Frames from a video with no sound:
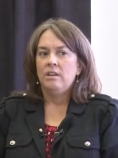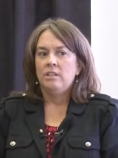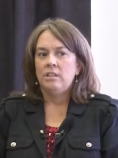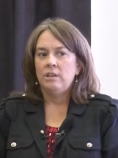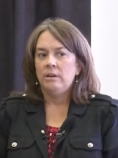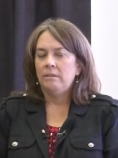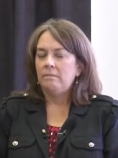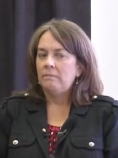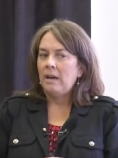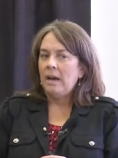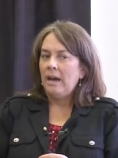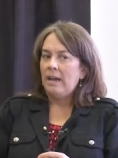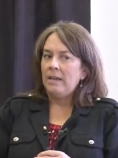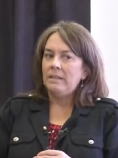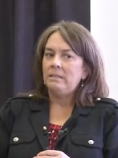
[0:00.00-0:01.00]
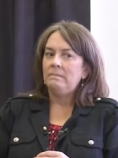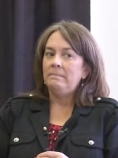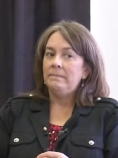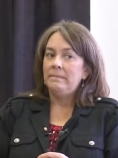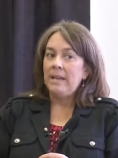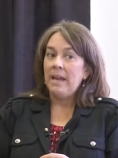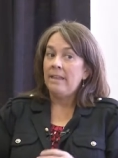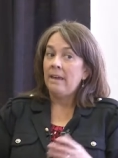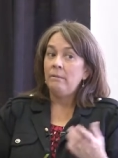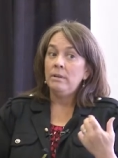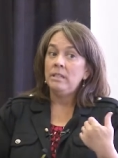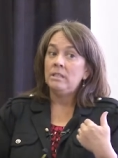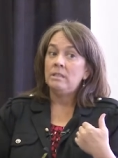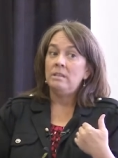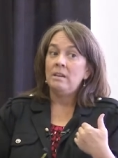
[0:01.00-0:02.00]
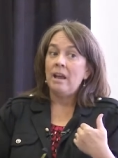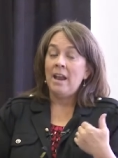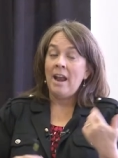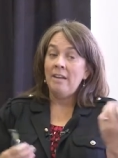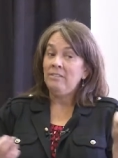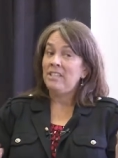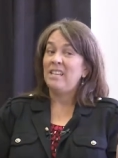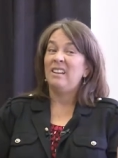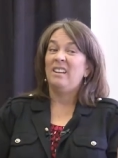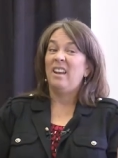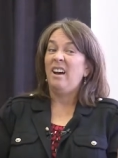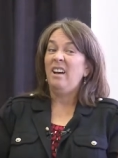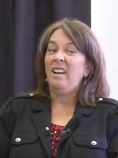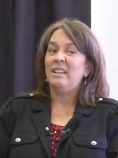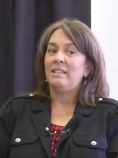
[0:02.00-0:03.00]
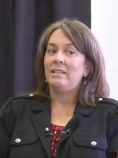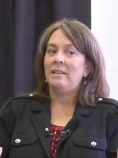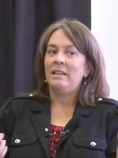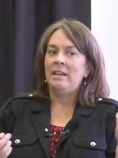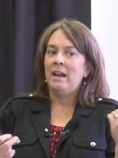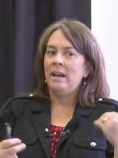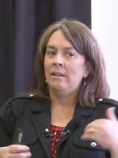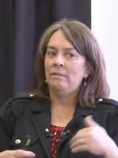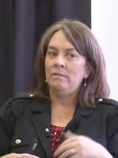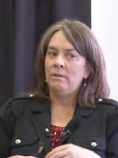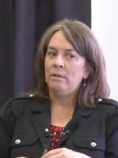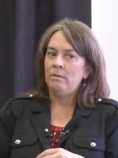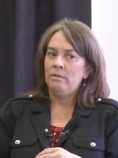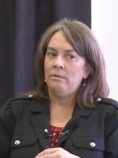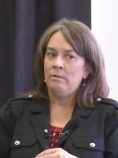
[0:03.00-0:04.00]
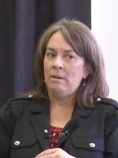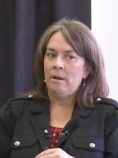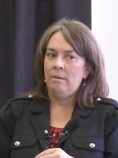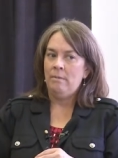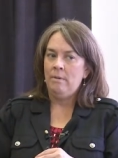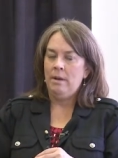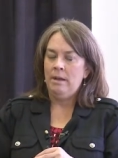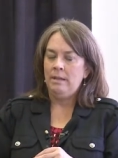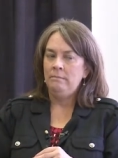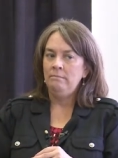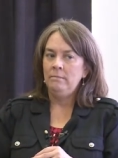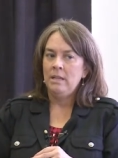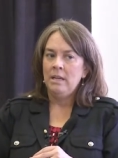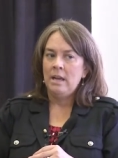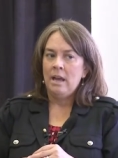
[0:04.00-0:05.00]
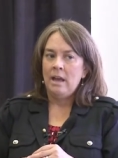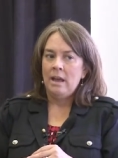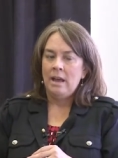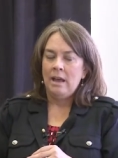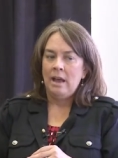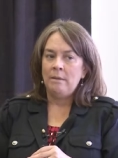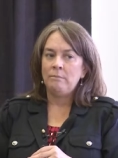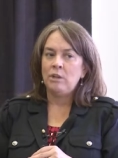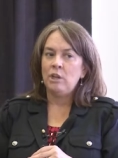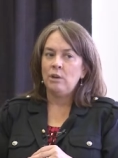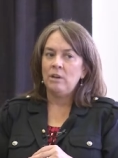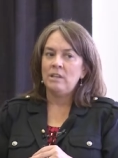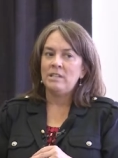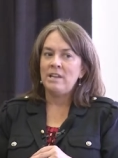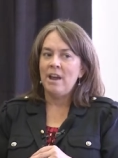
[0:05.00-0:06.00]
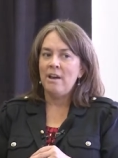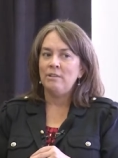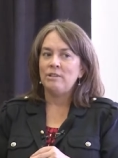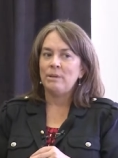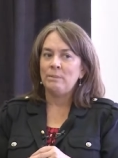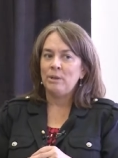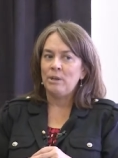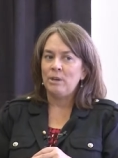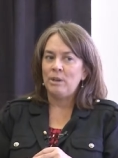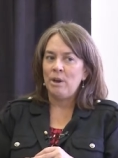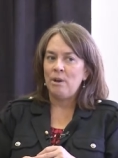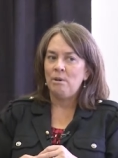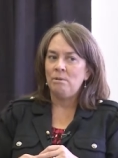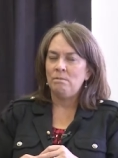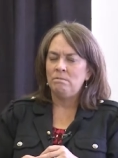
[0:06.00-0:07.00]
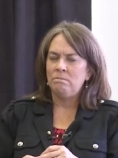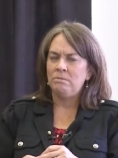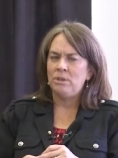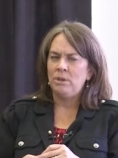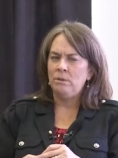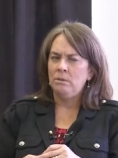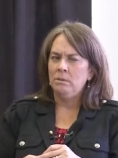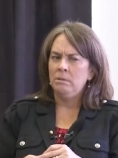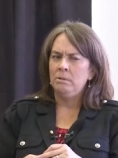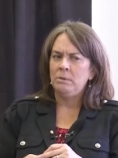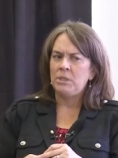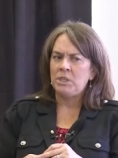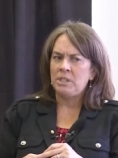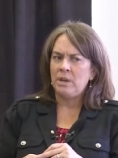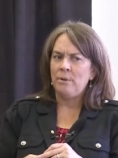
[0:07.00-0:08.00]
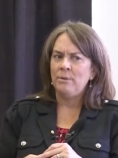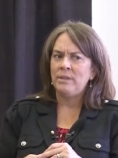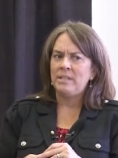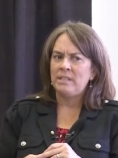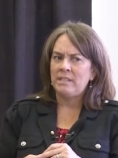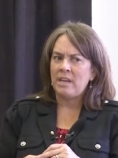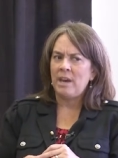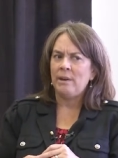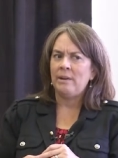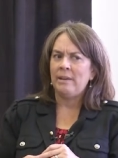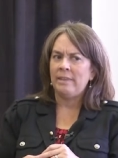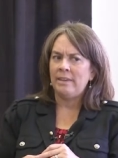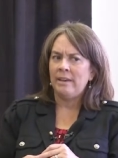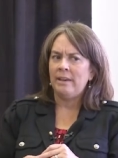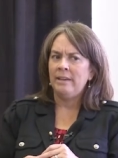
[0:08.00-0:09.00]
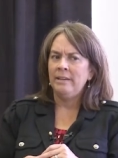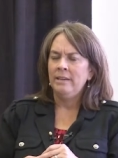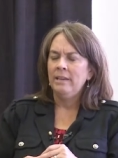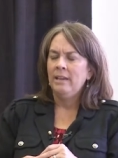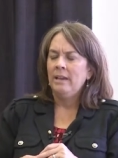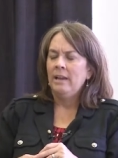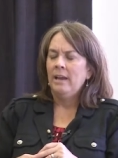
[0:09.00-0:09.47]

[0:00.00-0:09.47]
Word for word: So I, yeah, that one's, and I've seen a lot, and I don't know that one. I'm curious now, so I'm gonna go Google, which is always a scary thing.